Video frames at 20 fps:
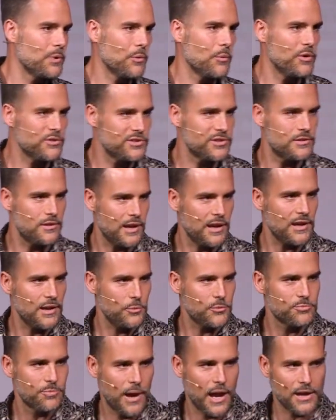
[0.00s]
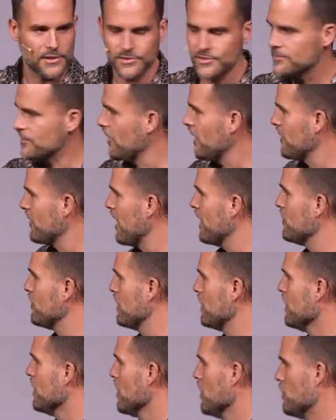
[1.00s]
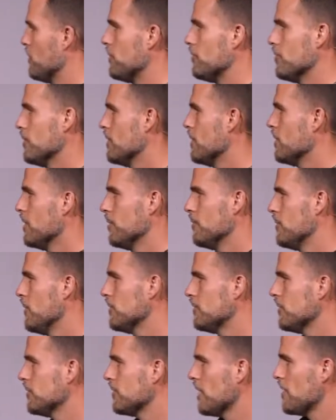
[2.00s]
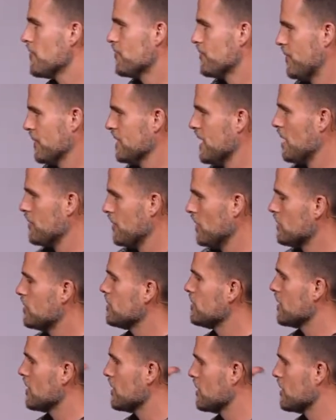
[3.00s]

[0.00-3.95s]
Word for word: but it wasn't like it was boxes, all right? We, we, this, is a, this is